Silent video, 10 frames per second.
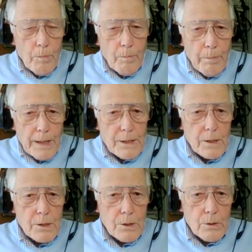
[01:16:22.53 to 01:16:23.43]

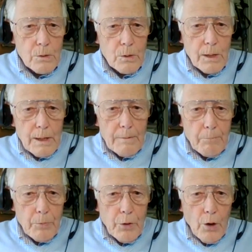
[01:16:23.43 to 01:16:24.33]
Better to
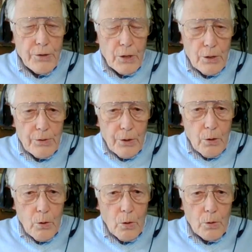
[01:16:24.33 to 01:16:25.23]
not hurt the
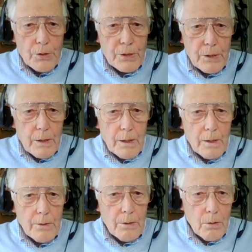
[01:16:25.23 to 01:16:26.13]
horse.
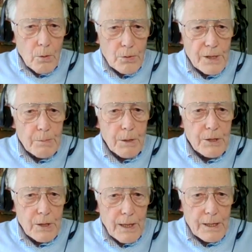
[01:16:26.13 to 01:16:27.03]
The horse is
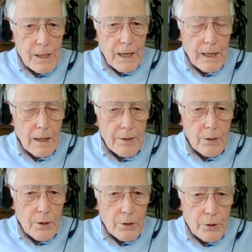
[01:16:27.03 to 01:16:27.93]
much less likely to
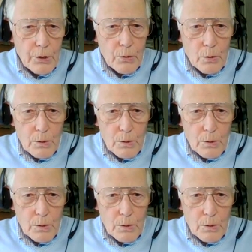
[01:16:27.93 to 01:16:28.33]
hurt you.